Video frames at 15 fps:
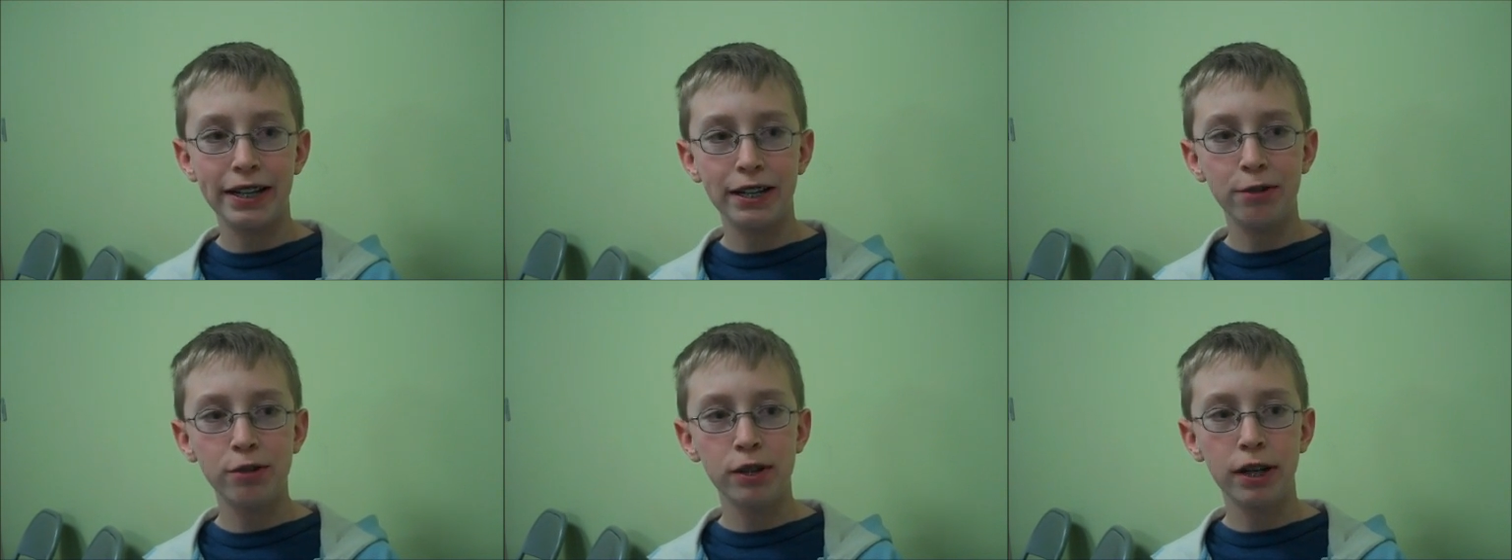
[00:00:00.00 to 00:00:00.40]

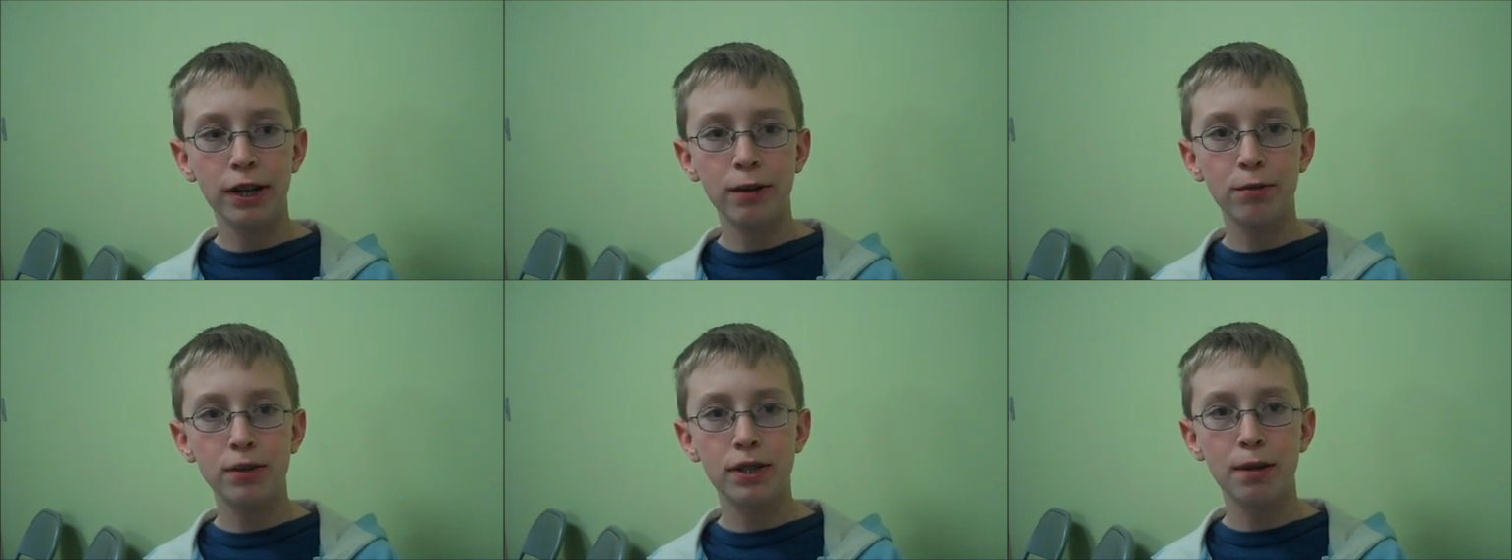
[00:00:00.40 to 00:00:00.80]
Usually
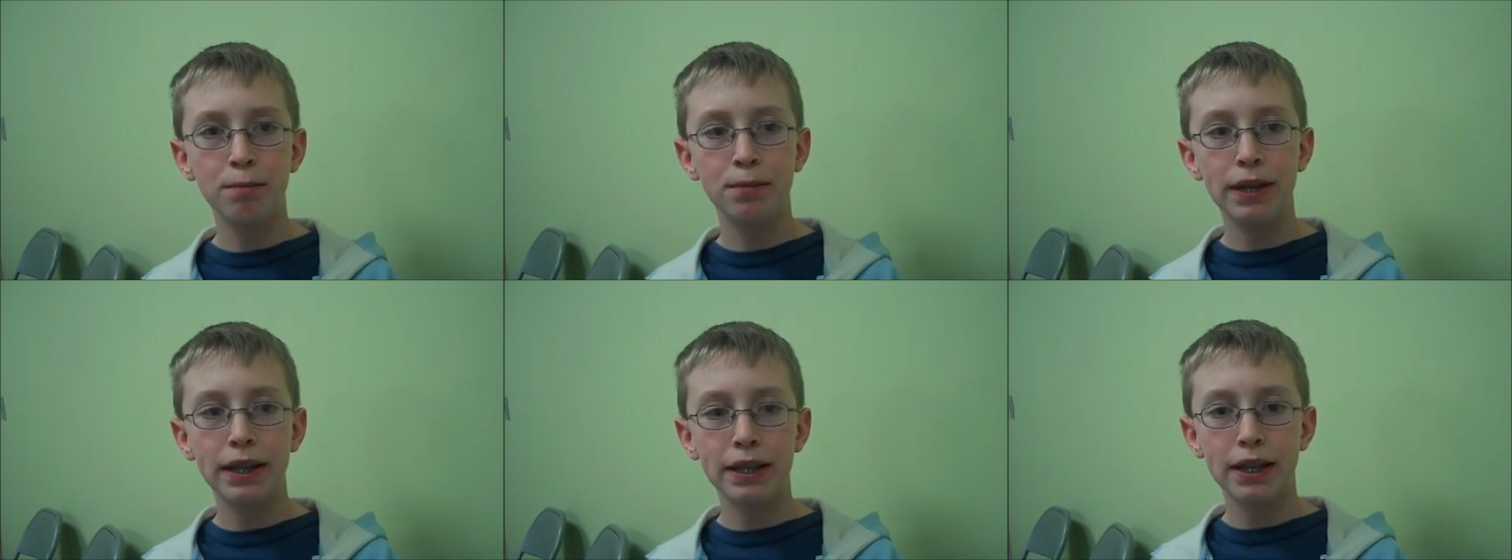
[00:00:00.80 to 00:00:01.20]
it was
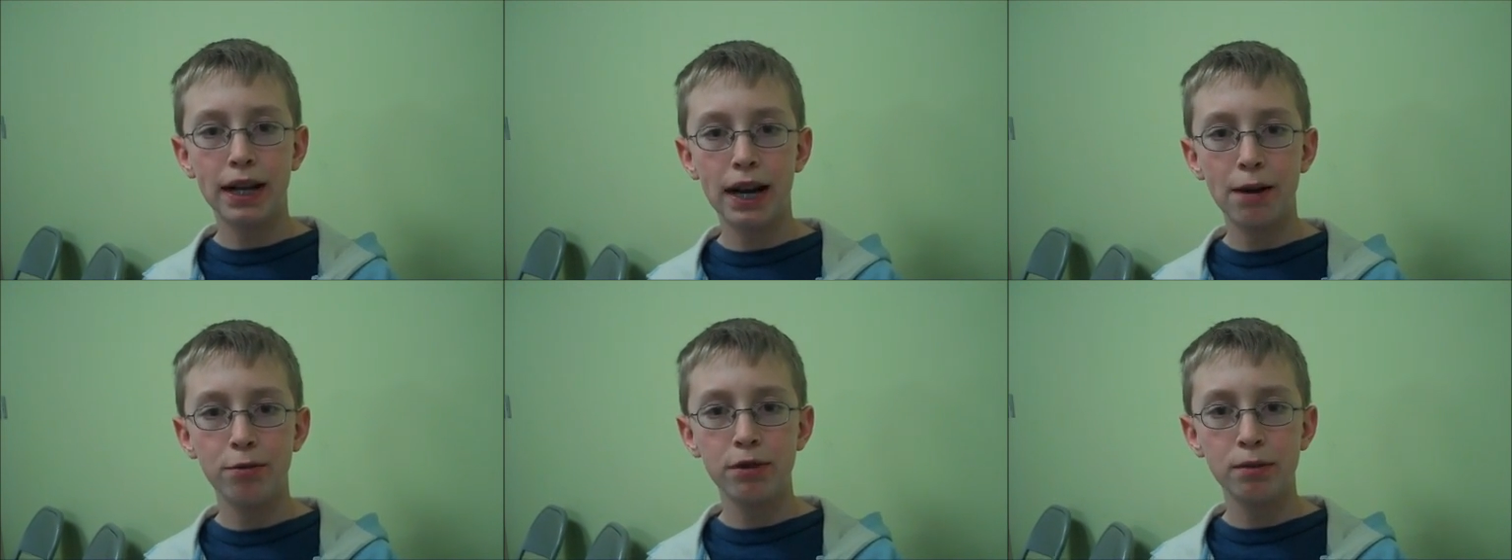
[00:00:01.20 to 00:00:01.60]
something that
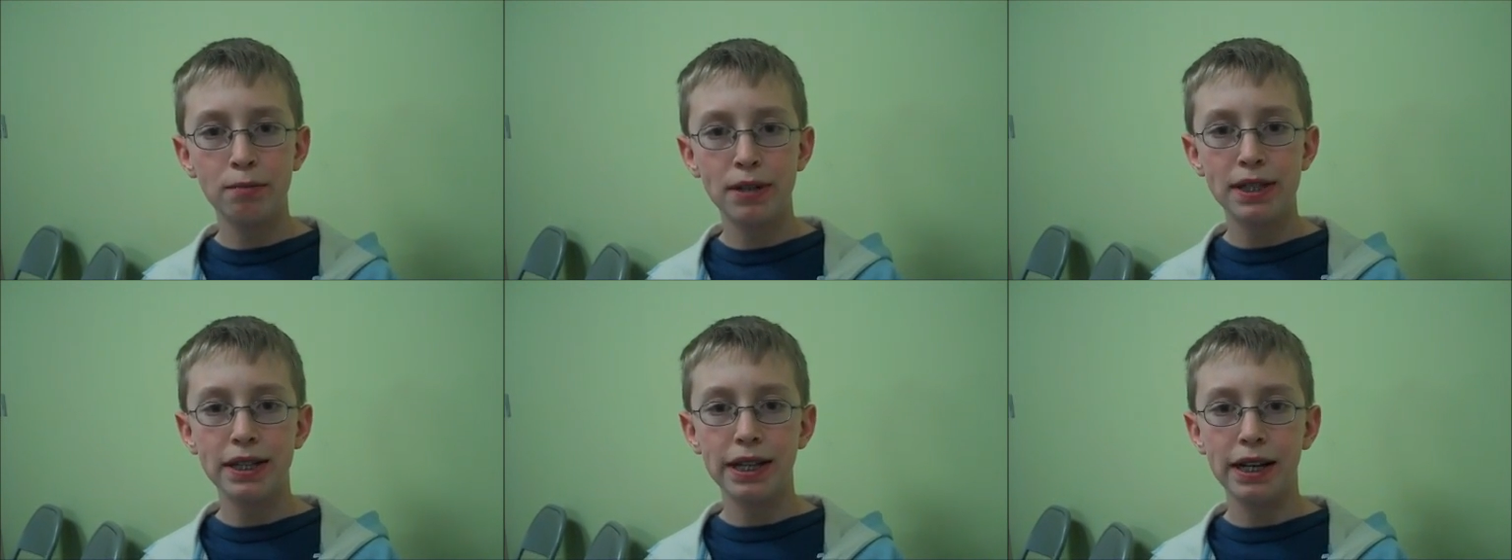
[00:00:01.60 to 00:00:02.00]
I was
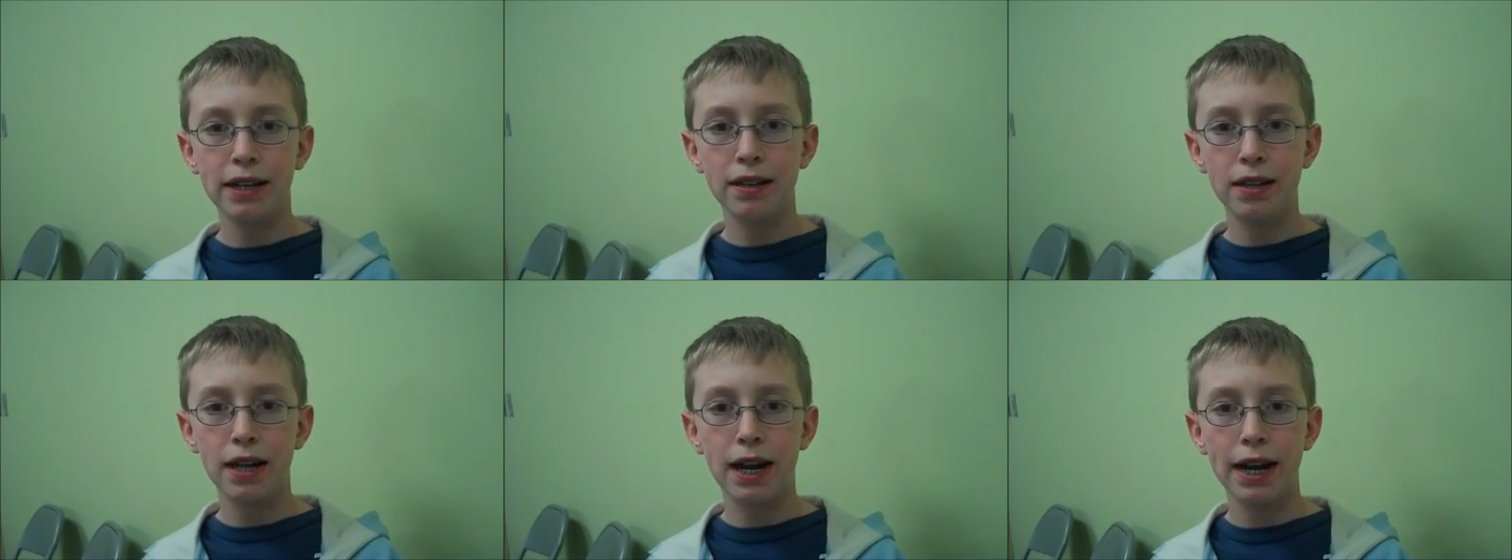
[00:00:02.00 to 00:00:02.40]

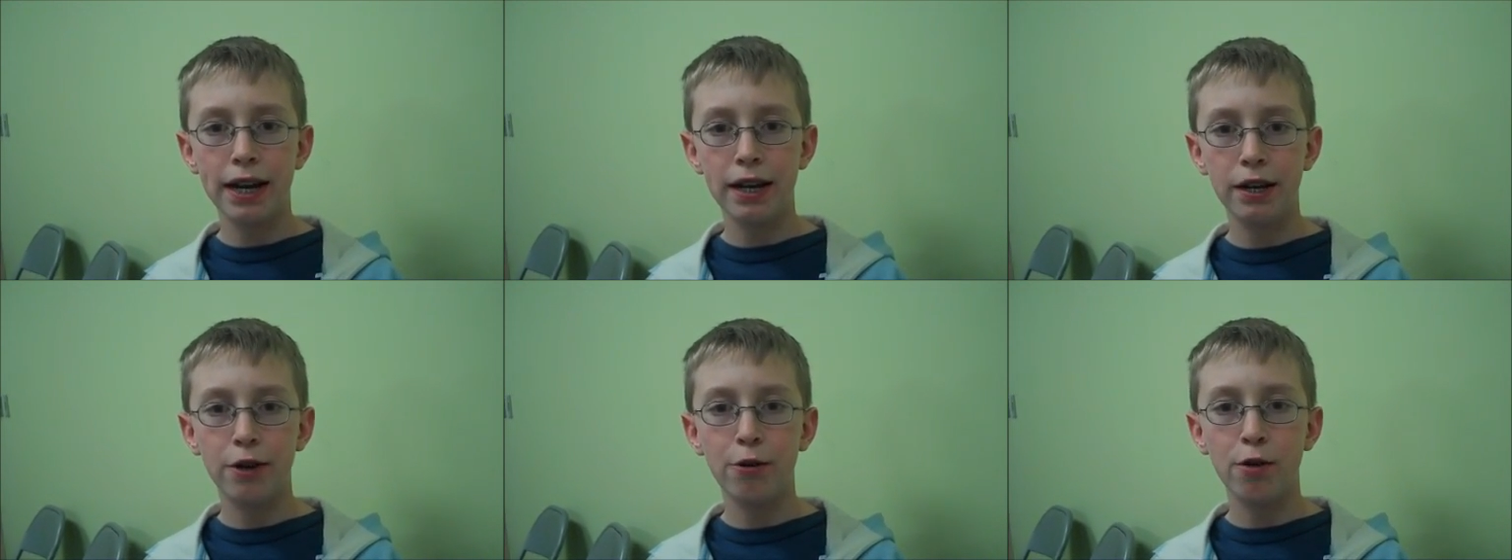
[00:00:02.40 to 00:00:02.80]
missing that I
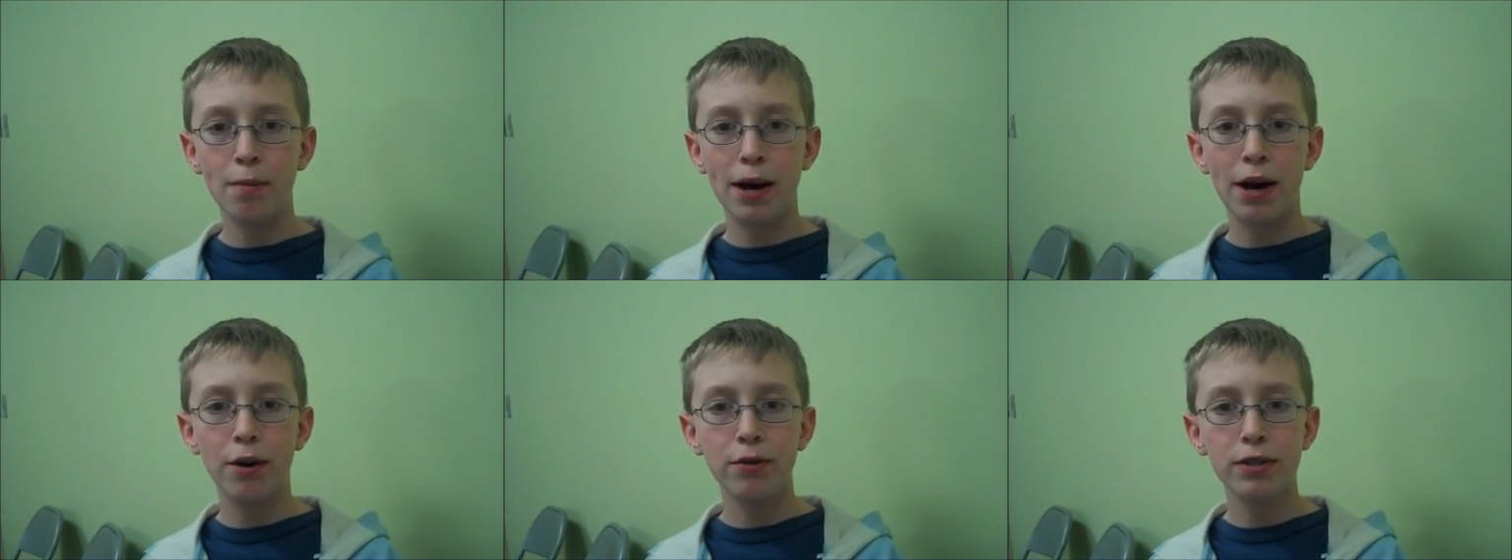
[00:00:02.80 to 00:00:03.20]
didn't know
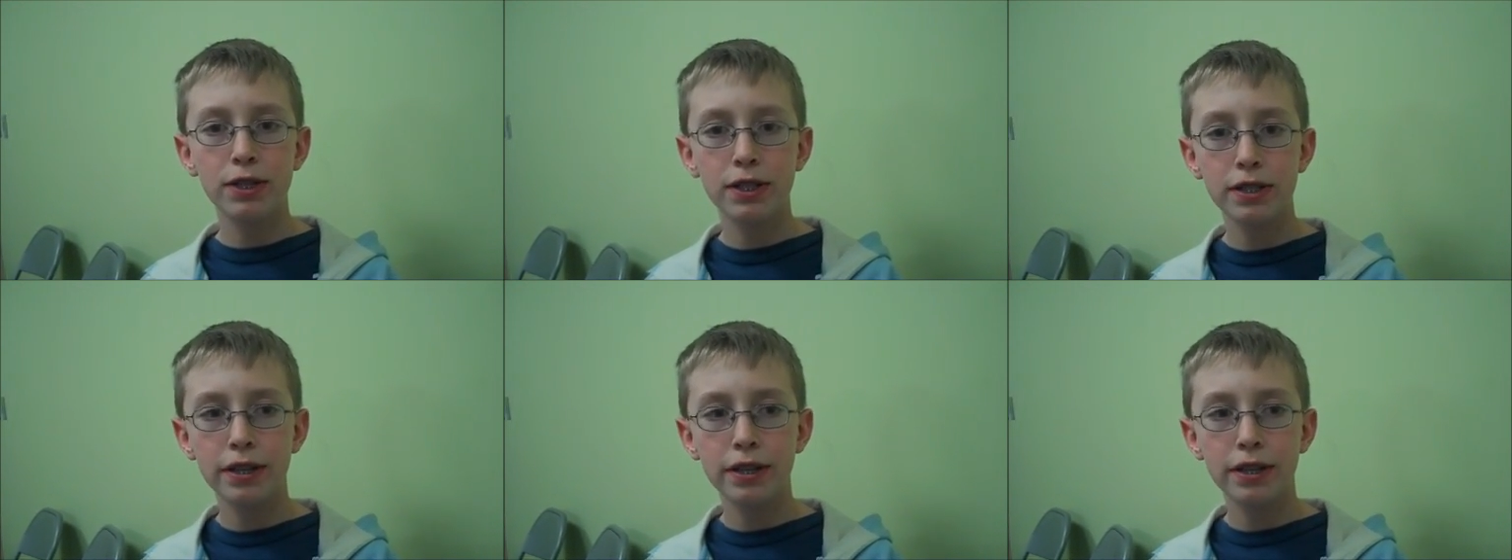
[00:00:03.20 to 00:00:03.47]
about,